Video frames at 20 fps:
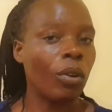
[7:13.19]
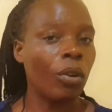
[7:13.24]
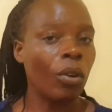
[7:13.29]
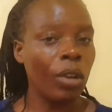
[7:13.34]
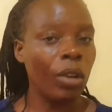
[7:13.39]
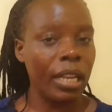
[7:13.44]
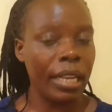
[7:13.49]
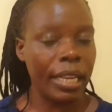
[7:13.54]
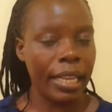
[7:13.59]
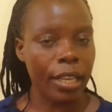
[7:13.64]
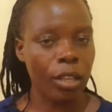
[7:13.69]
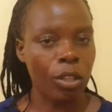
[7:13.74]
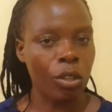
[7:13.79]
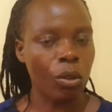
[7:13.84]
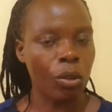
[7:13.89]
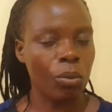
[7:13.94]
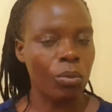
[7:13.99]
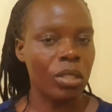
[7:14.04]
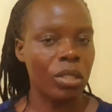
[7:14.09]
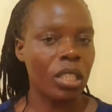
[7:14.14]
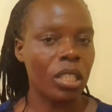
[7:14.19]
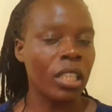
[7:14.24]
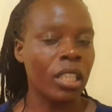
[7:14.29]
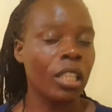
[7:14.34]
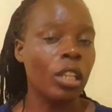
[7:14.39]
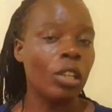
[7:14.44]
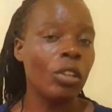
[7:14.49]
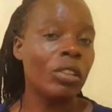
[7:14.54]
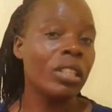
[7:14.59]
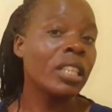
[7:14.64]
all legumes,
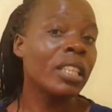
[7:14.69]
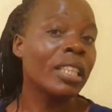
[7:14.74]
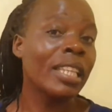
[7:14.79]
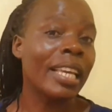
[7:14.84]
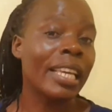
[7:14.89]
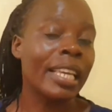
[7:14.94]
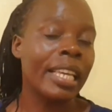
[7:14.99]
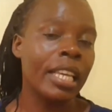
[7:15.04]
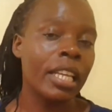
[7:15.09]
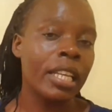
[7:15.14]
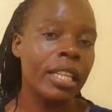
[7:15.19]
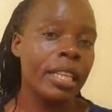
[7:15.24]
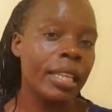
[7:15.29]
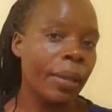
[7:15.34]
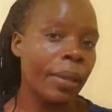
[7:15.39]
including the kidney